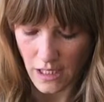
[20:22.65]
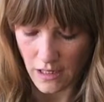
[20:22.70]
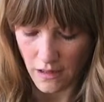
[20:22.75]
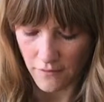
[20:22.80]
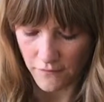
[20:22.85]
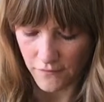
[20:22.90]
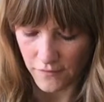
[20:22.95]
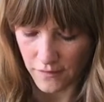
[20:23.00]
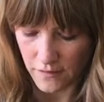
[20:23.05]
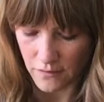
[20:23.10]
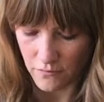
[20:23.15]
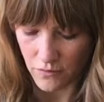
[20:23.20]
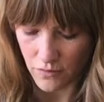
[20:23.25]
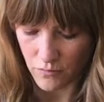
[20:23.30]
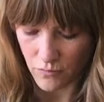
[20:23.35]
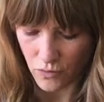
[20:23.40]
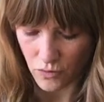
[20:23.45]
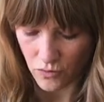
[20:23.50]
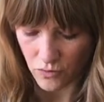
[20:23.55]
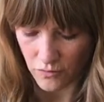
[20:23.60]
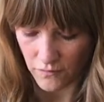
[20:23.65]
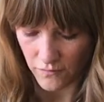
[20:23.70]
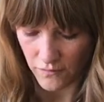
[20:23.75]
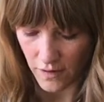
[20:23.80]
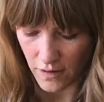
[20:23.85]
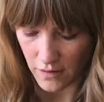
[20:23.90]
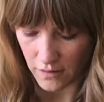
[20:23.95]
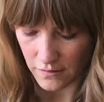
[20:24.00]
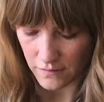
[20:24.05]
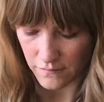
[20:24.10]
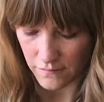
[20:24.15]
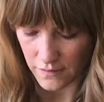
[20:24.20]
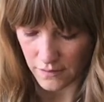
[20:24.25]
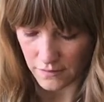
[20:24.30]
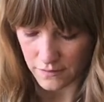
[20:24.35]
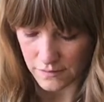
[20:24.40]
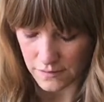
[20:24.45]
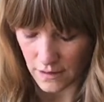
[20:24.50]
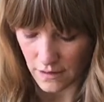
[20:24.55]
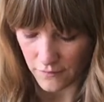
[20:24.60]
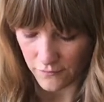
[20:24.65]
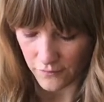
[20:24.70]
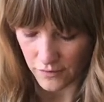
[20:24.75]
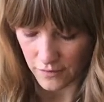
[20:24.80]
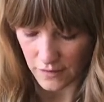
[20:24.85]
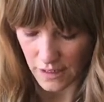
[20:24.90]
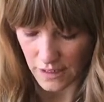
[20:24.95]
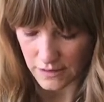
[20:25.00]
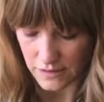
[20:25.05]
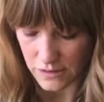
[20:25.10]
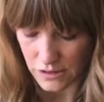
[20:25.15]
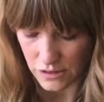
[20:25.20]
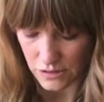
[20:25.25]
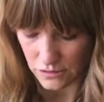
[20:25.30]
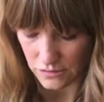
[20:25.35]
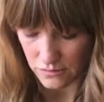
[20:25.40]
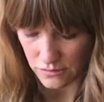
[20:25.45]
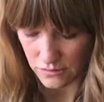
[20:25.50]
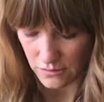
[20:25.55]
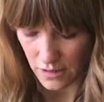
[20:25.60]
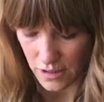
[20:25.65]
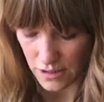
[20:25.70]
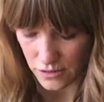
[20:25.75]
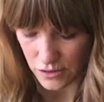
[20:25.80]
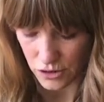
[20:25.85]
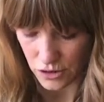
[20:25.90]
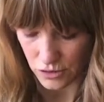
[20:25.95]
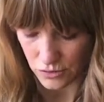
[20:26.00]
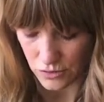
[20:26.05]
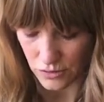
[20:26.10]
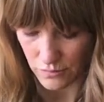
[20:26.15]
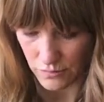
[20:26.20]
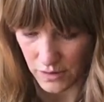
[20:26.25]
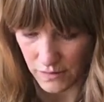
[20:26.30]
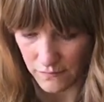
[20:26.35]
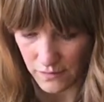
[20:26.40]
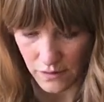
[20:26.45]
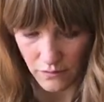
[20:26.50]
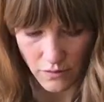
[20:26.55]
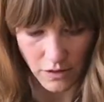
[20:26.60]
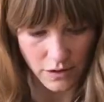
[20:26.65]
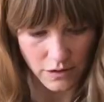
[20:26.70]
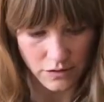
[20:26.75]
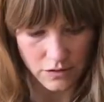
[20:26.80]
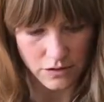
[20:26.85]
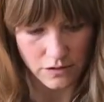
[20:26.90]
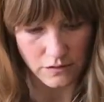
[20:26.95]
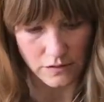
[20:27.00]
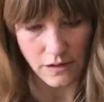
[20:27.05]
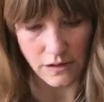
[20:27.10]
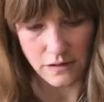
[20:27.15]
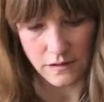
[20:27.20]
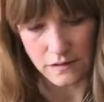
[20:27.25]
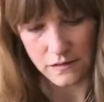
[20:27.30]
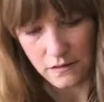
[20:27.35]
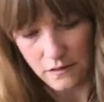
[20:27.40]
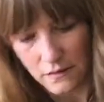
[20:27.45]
carefully remove all of those. Careful not to undo your weaving while you do this.